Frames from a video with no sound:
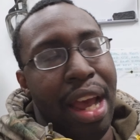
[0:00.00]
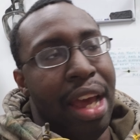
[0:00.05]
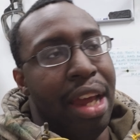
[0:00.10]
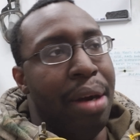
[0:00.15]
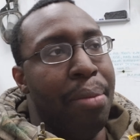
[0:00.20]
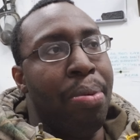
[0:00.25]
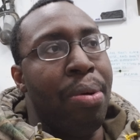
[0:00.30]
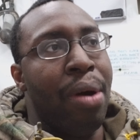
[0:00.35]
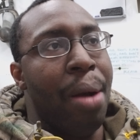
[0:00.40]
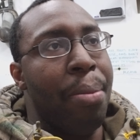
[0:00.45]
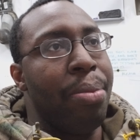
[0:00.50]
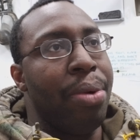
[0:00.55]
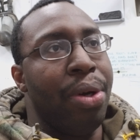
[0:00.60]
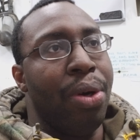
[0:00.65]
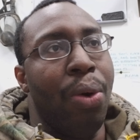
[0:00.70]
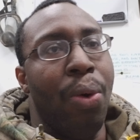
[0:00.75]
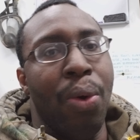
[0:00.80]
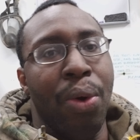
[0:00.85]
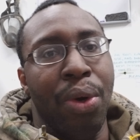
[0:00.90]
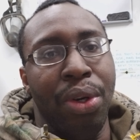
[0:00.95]
and I'm probably going
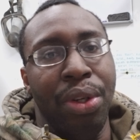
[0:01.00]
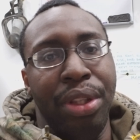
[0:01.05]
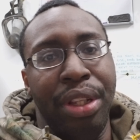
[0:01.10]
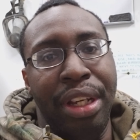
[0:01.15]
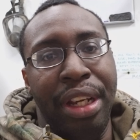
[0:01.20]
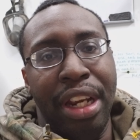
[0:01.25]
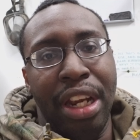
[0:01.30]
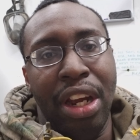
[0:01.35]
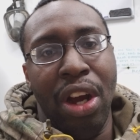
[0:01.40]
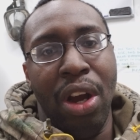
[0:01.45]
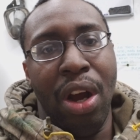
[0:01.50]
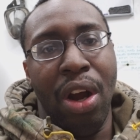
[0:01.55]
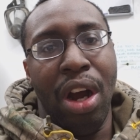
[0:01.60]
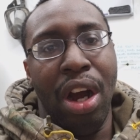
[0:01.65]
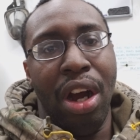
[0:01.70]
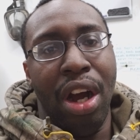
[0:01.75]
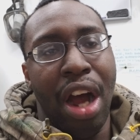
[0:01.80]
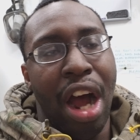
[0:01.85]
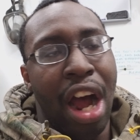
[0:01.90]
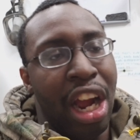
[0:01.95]
to order the
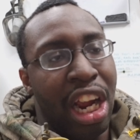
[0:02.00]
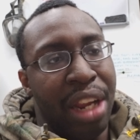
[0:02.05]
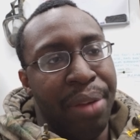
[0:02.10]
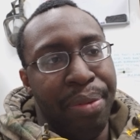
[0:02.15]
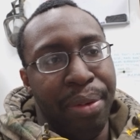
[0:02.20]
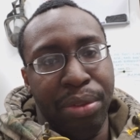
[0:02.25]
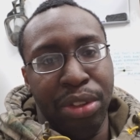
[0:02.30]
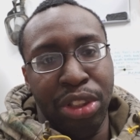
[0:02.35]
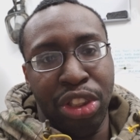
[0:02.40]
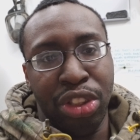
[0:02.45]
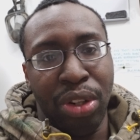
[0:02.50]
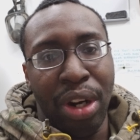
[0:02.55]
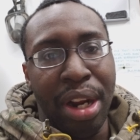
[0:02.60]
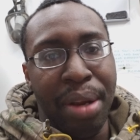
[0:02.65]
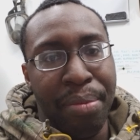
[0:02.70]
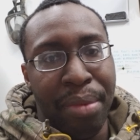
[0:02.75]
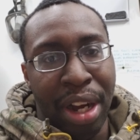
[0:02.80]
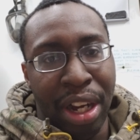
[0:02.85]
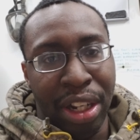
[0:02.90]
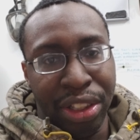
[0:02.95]
occupant
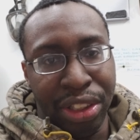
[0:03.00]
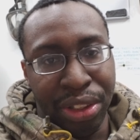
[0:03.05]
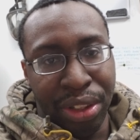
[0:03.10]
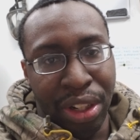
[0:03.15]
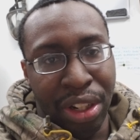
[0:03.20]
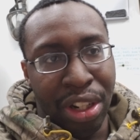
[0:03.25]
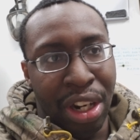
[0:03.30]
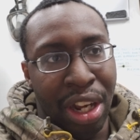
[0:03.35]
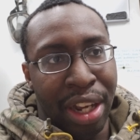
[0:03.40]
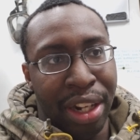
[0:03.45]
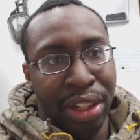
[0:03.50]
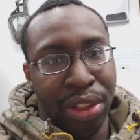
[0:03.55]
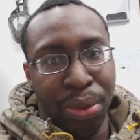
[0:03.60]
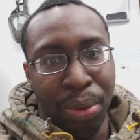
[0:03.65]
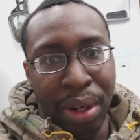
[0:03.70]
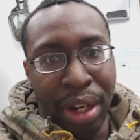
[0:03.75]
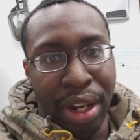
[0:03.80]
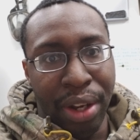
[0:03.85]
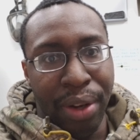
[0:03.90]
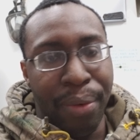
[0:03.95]
restraint module online as
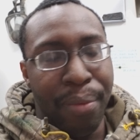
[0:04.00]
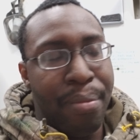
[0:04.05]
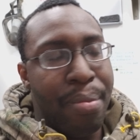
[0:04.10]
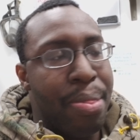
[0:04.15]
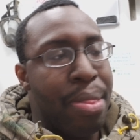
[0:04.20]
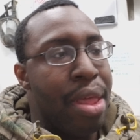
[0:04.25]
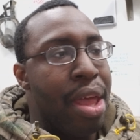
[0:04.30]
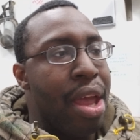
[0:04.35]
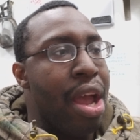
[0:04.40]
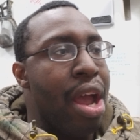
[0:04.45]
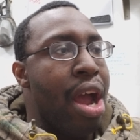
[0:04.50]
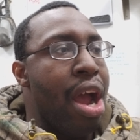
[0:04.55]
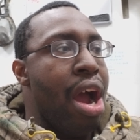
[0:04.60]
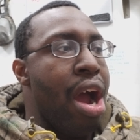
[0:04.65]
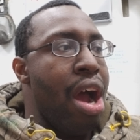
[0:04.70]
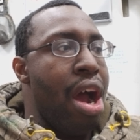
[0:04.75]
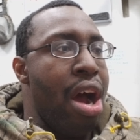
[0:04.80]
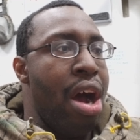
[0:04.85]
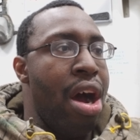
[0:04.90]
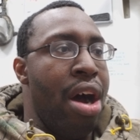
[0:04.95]
well.
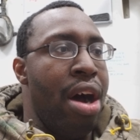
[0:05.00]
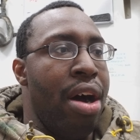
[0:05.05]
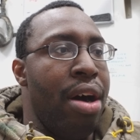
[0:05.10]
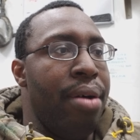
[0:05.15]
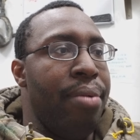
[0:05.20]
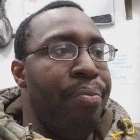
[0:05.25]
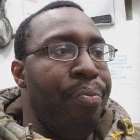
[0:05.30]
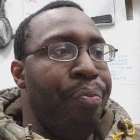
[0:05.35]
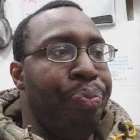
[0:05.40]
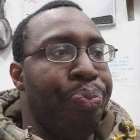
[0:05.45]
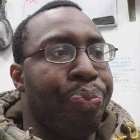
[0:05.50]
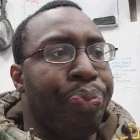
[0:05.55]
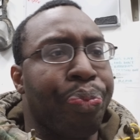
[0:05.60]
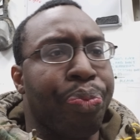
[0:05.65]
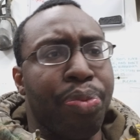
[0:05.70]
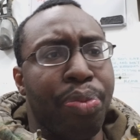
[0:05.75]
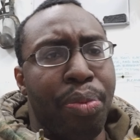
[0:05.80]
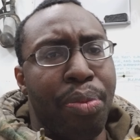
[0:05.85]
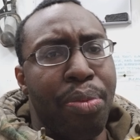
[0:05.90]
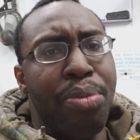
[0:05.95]

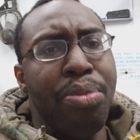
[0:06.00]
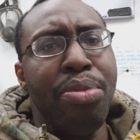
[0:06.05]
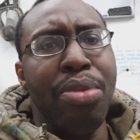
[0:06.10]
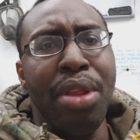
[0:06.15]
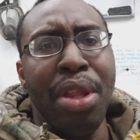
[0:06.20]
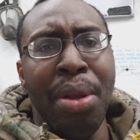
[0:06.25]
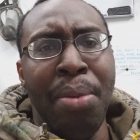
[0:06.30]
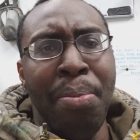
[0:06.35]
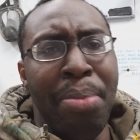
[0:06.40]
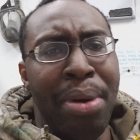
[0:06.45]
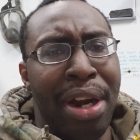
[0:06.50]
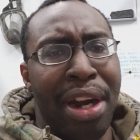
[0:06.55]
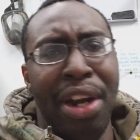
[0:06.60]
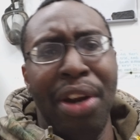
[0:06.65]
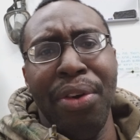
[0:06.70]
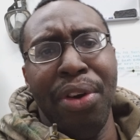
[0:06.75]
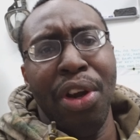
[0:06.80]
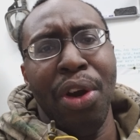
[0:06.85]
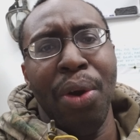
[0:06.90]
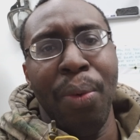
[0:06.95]
But I
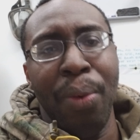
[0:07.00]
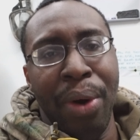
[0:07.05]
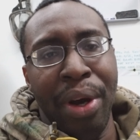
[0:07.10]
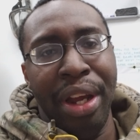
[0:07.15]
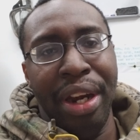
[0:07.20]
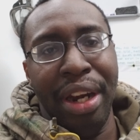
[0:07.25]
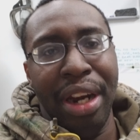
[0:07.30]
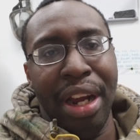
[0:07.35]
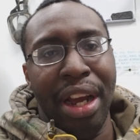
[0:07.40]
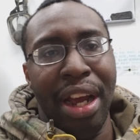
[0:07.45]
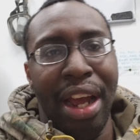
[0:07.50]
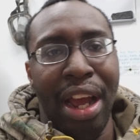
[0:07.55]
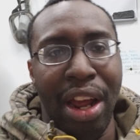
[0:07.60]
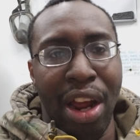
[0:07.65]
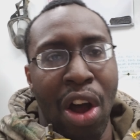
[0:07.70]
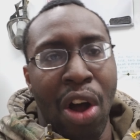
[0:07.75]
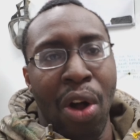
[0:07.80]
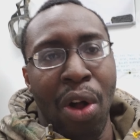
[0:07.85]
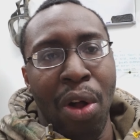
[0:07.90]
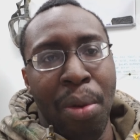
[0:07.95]
don't know what
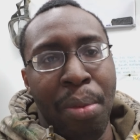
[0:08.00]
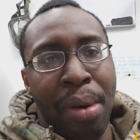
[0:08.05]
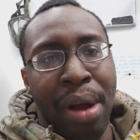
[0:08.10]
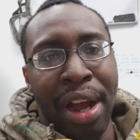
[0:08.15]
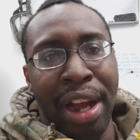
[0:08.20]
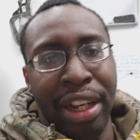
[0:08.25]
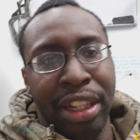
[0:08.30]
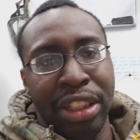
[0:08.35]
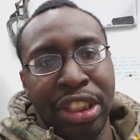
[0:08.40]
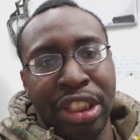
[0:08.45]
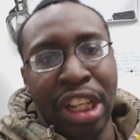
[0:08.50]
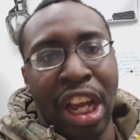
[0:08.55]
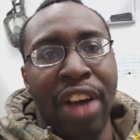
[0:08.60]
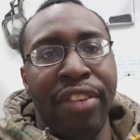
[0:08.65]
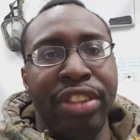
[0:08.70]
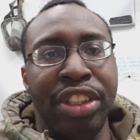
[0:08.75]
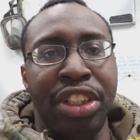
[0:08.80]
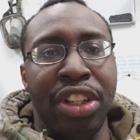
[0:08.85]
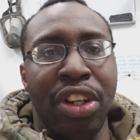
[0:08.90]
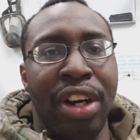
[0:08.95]
all my
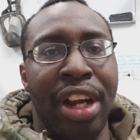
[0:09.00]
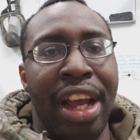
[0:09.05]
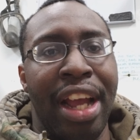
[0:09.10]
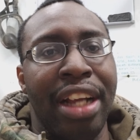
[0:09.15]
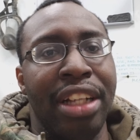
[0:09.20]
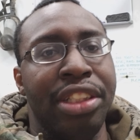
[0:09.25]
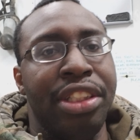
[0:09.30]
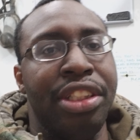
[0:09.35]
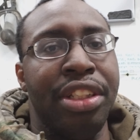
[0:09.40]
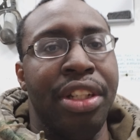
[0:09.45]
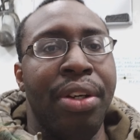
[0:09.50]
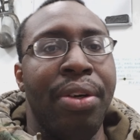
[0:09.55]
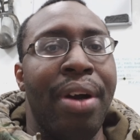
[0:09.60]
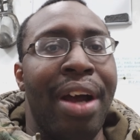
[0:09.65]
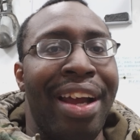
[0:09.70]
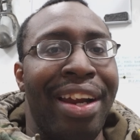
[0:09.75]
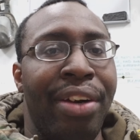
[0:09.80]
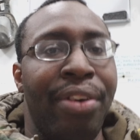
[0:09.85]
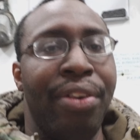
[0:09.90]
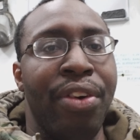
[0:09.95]
salvage yard has, so
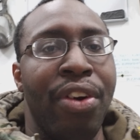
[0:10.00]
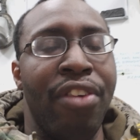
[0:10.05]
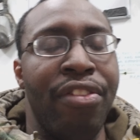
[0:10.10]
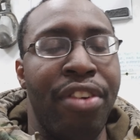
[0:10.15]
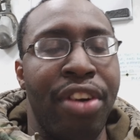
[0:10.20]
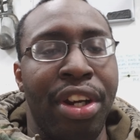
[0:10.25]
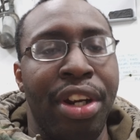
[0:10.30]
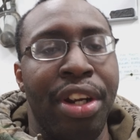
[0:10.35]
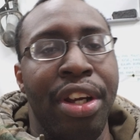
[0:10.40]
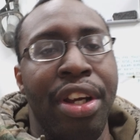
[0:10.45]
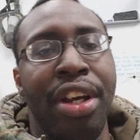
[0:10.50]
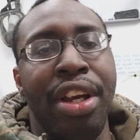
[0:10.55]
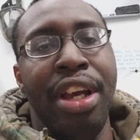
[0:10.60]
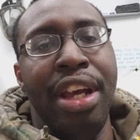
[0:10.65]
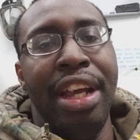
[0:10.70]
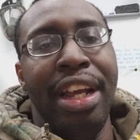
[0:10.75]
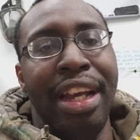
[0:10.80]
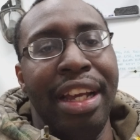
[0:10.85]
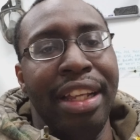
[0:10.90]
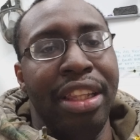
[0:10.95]
I don't know if I'm going to
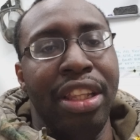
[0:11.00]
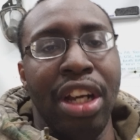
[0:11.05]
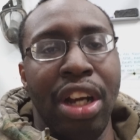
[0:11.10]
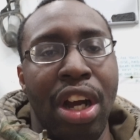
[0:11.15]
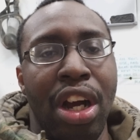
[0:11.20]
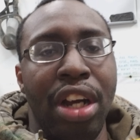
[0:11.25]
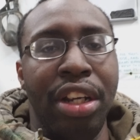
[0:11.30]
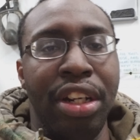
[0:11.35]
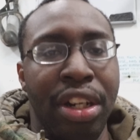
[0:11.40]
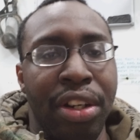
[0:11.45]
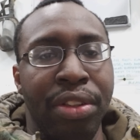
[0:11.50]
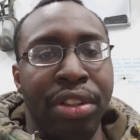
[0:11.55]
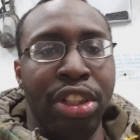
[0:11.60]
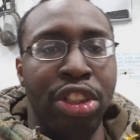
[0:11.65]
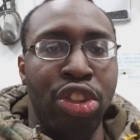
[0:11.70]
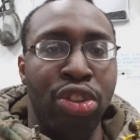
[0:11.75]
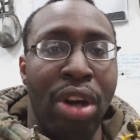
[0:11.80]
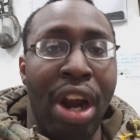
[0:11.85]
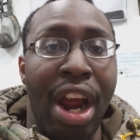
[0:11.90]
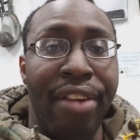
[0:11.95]
get the
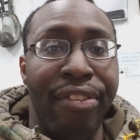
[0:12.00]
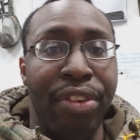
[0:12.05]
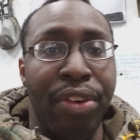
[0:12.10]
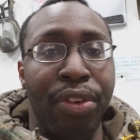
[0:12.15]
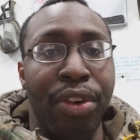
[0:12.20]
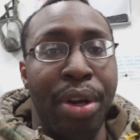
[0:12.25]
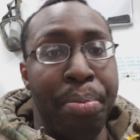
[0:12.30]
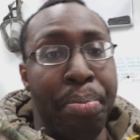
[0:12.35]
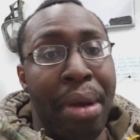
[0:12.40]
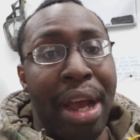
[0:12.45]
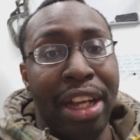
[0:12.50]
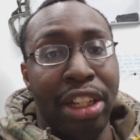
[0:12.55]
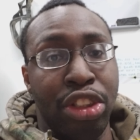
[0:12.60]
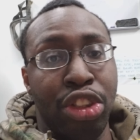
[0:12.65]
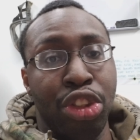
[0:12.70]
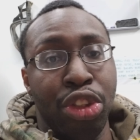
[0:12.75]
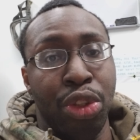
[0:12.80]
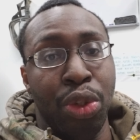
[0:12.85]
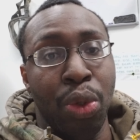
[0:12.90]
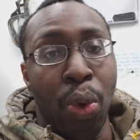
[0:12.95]
driver and
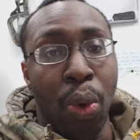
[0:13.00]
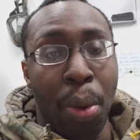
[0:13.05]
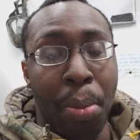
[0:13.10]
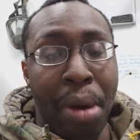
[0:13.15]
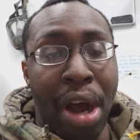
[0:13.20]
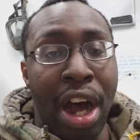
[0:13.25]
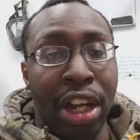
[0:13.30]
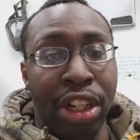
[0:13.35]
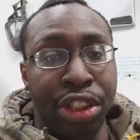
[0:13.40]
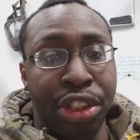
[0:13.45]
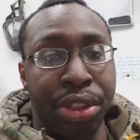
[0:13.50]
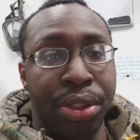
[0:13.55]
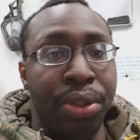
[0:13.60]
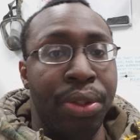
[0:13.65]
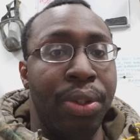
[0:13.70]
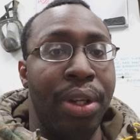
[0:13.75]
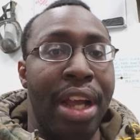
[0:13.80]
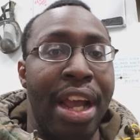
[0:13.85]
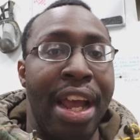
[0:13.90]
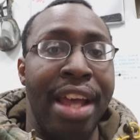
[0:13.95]
passenger door
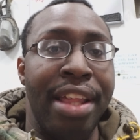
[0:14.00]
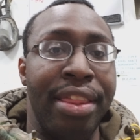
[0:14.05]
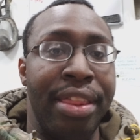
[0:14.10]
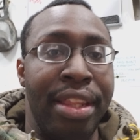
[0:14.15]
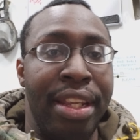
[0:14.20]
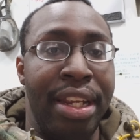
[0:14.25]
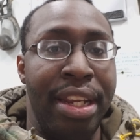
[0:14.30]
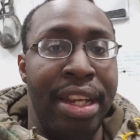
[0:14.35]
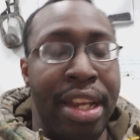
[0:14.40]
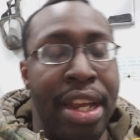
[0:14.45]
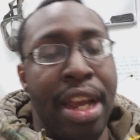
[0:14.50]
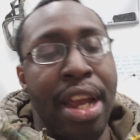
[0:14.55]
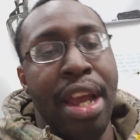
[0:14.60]
module and the